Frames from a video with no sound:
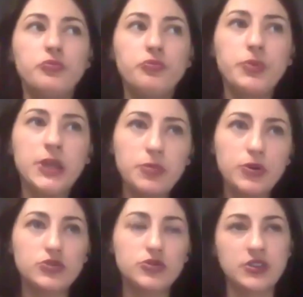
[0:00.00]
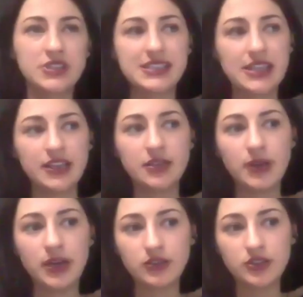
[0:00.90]
people to understand
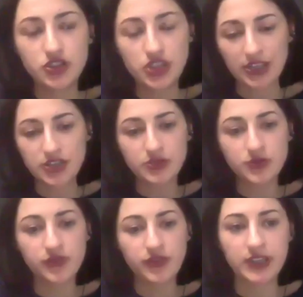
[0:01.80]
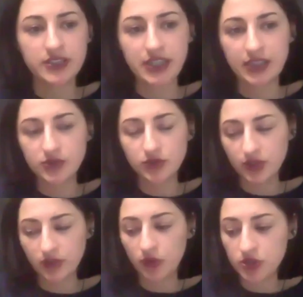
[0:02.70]
about the challenges we face thanks to
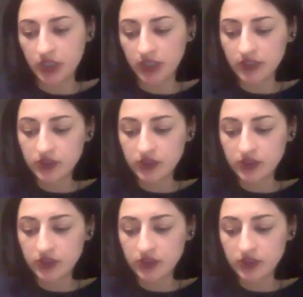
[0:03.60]
greenwashing.